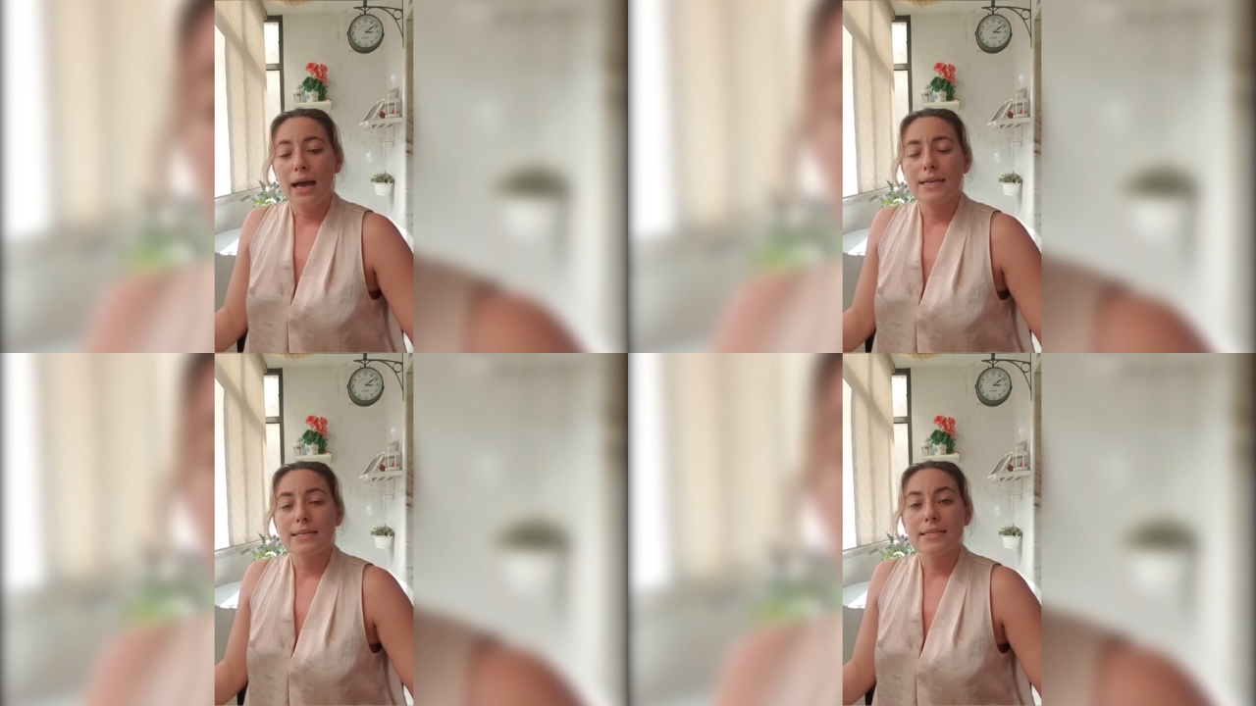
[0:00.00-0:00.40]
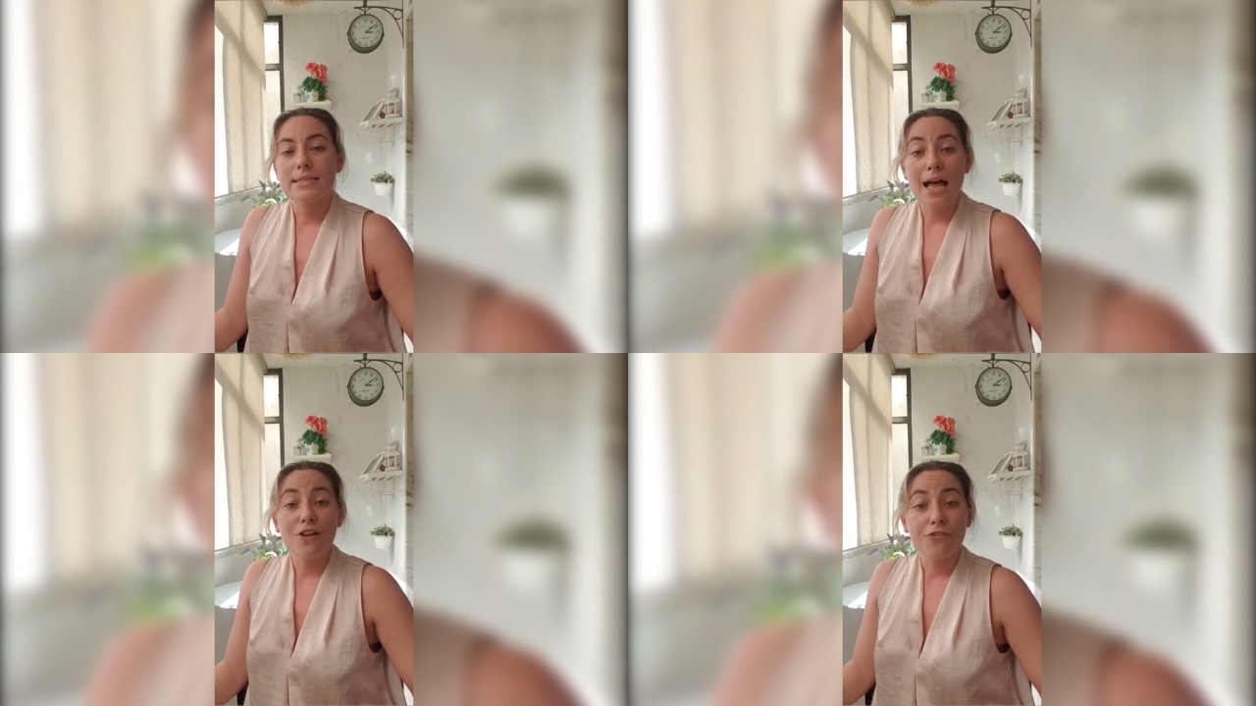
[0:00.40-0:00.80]

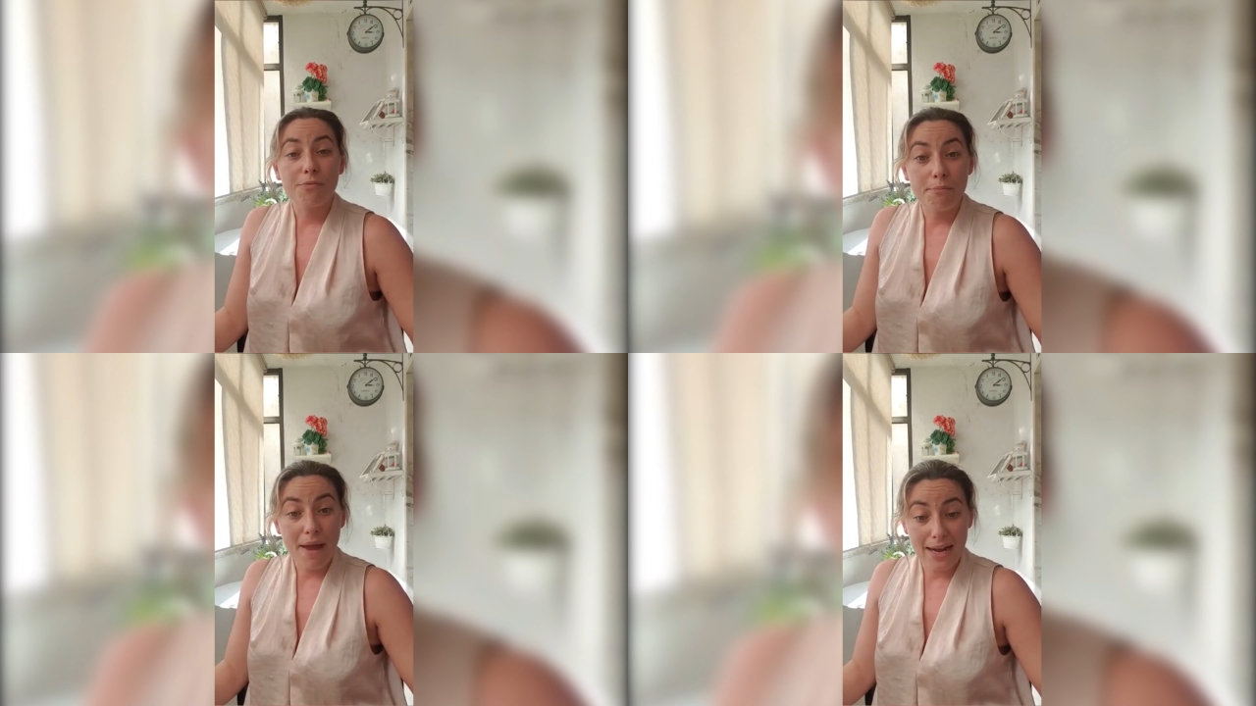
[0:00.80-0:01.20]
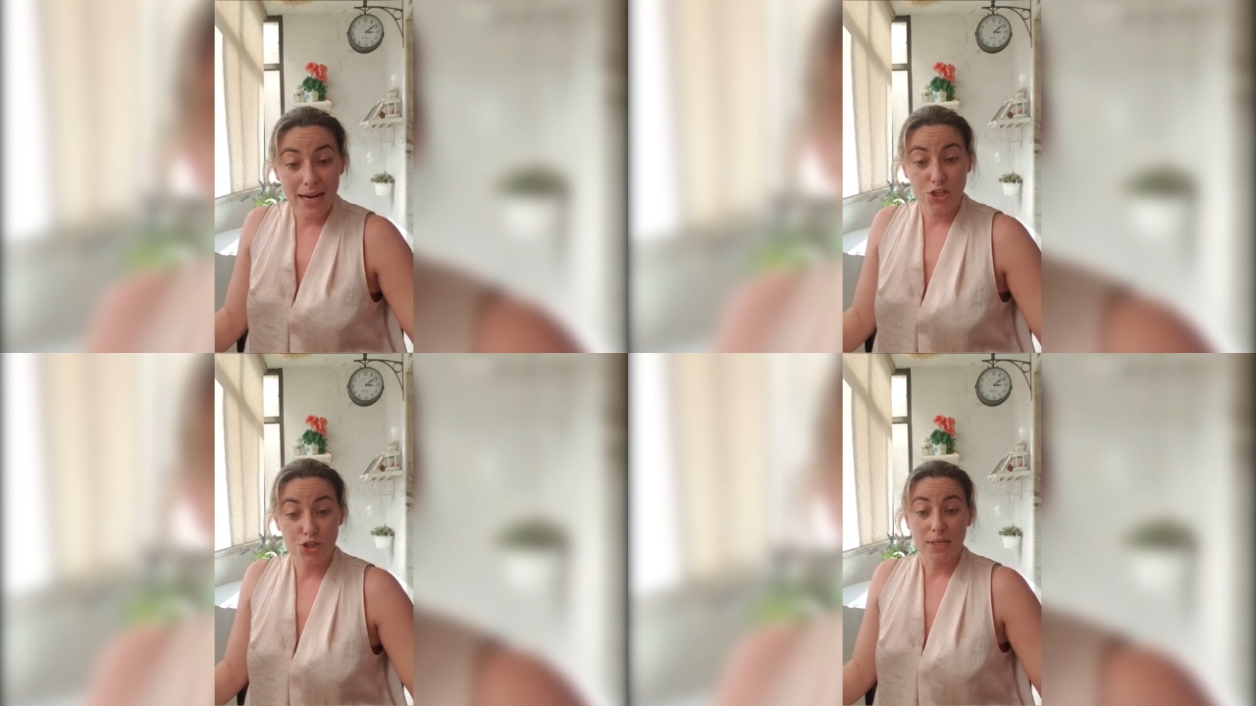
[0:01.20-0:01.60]

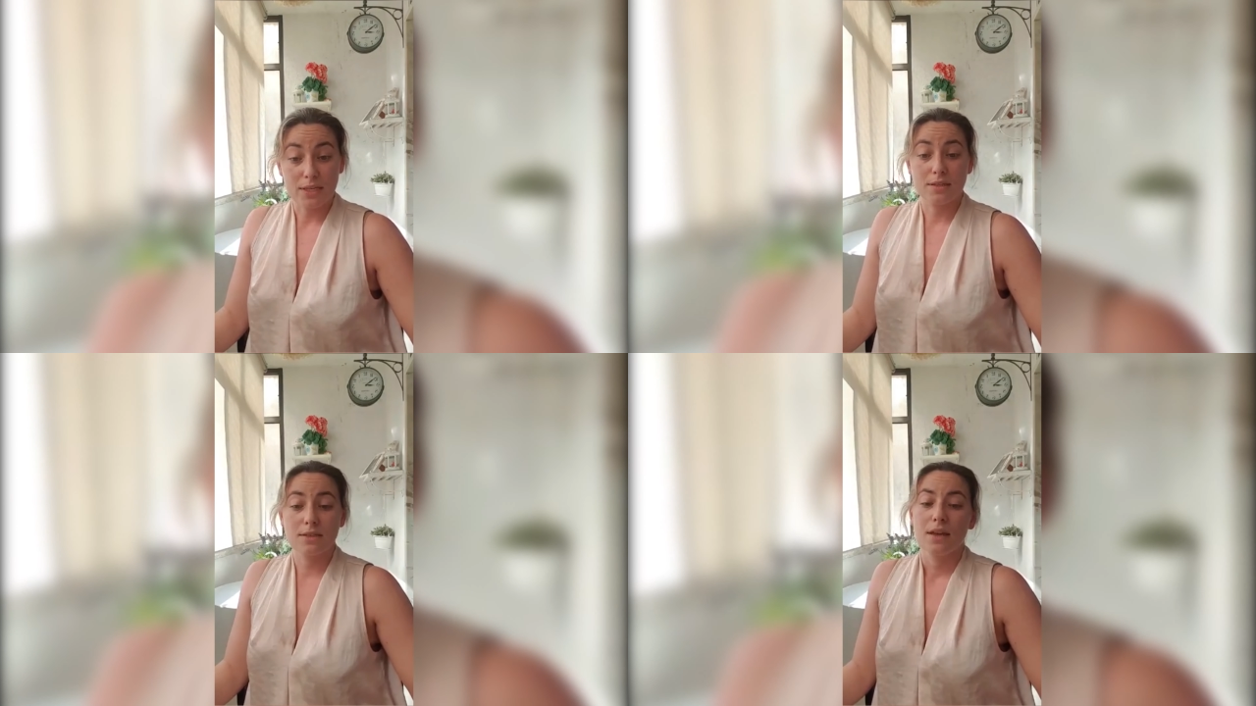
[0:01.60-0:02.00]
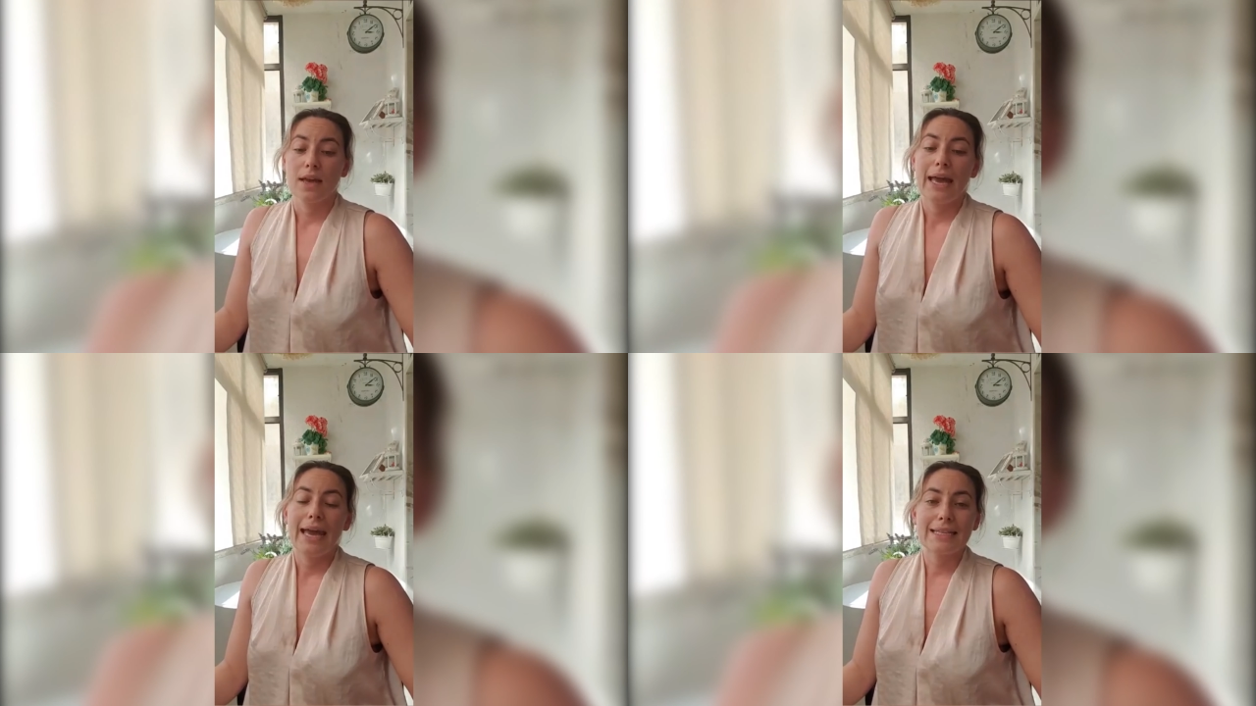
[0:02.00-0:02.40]
self-management
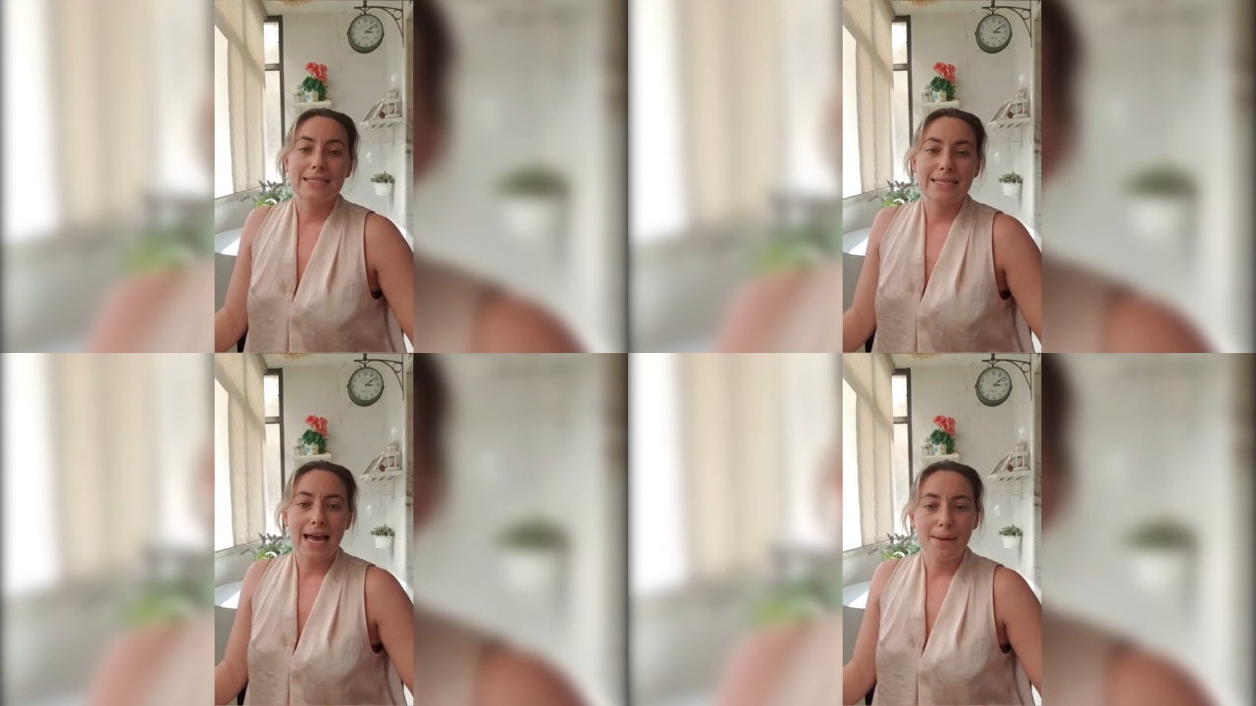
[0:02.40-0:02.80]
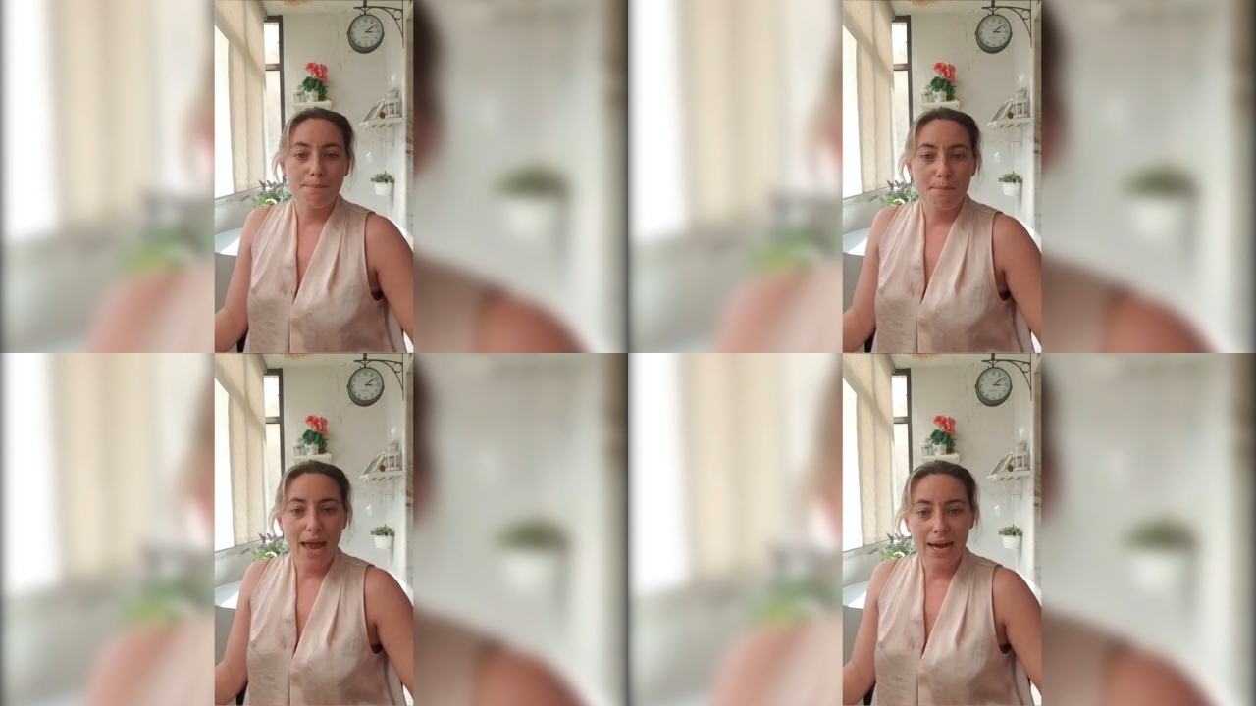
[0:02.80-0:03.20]
and
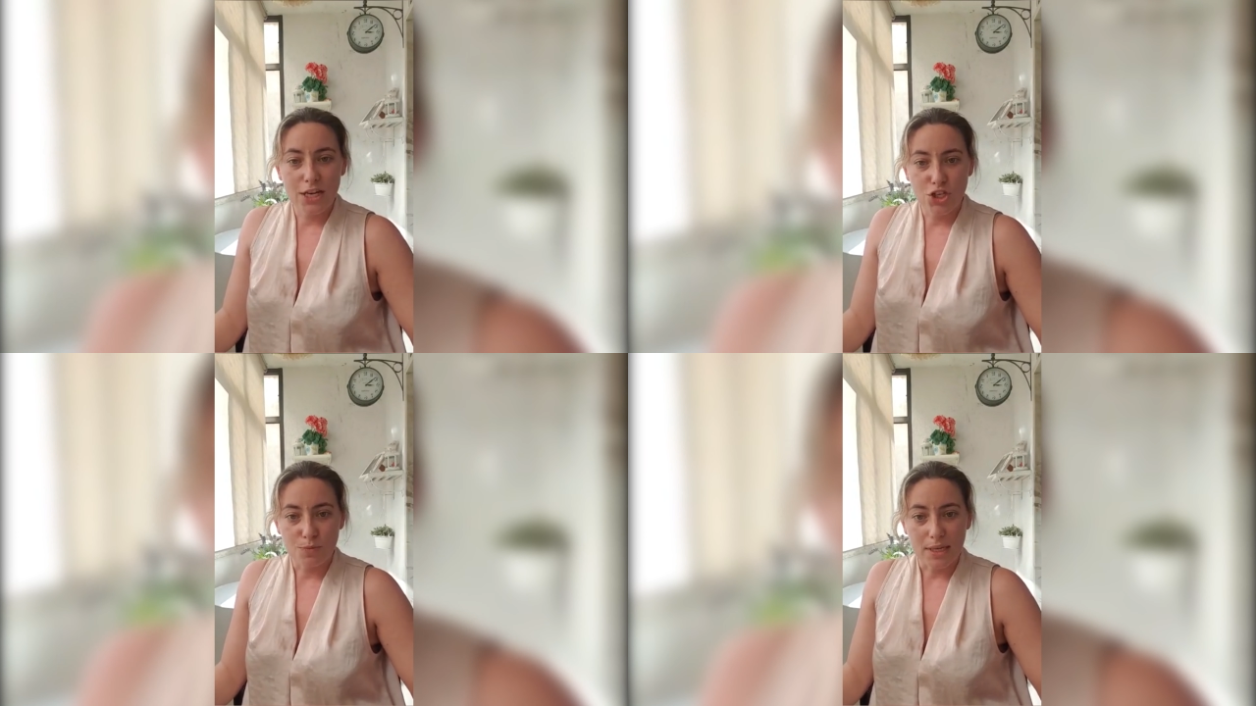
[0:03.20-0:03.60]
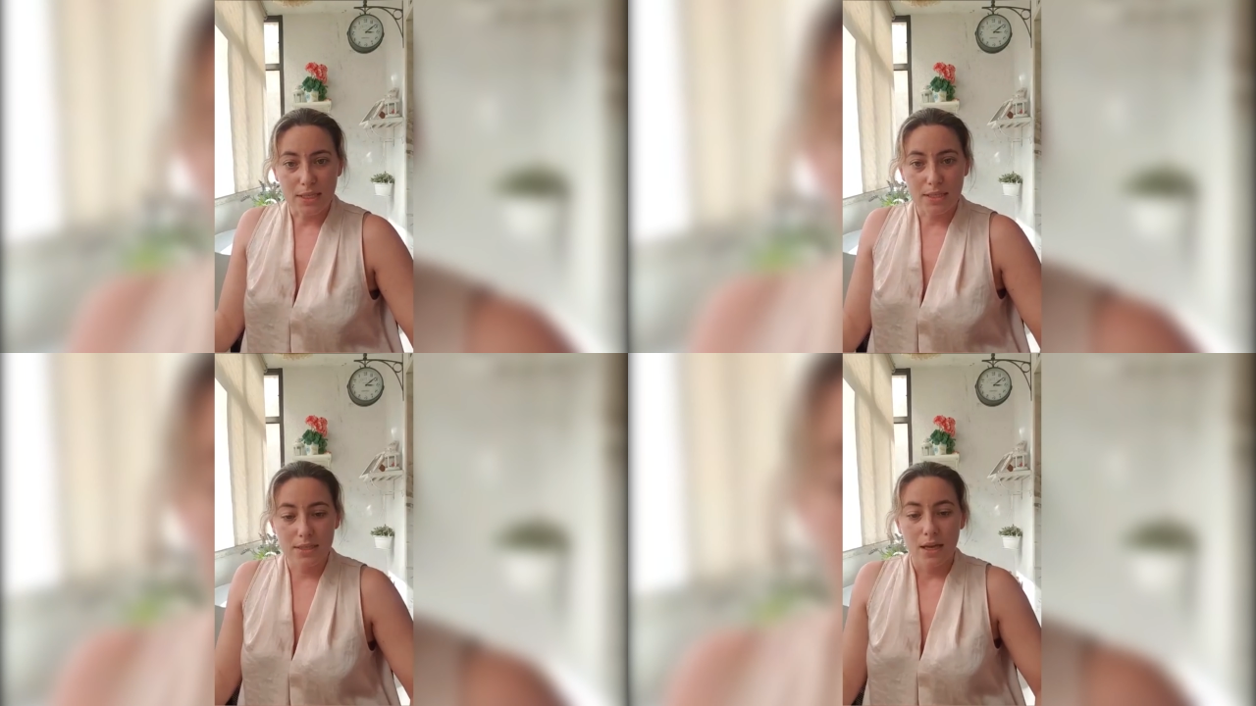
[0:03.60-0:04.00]
time
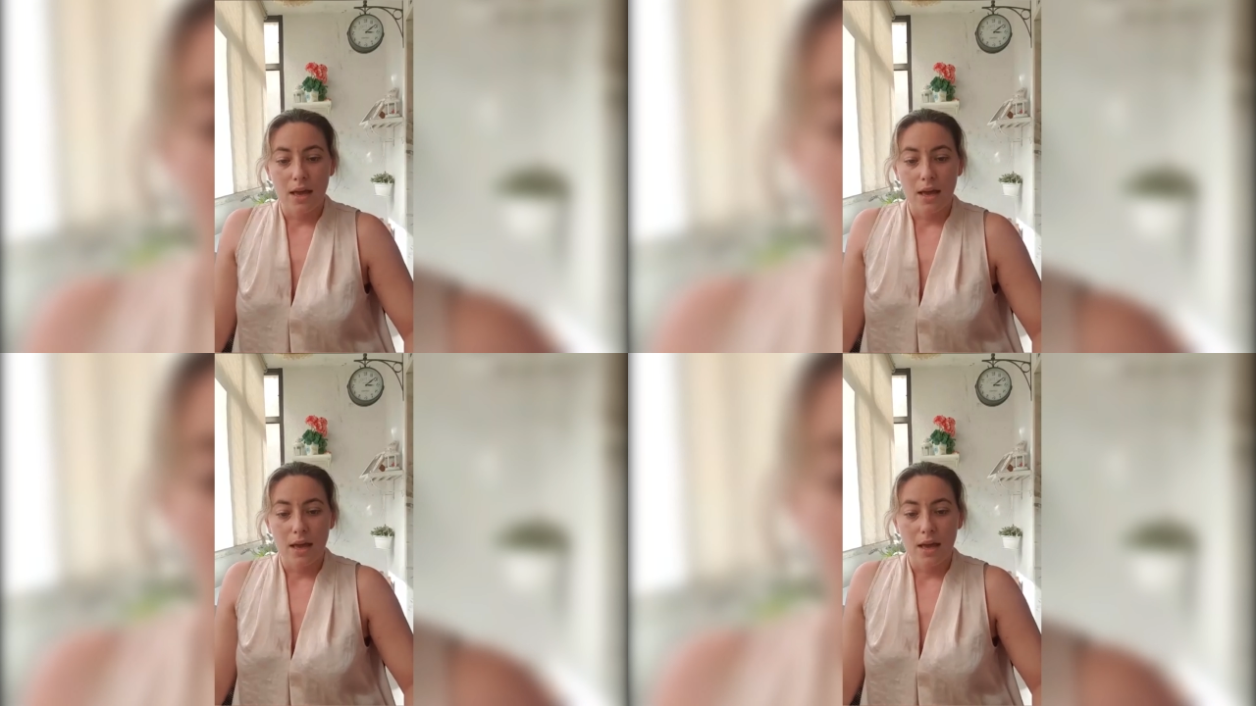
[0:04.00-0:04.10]
management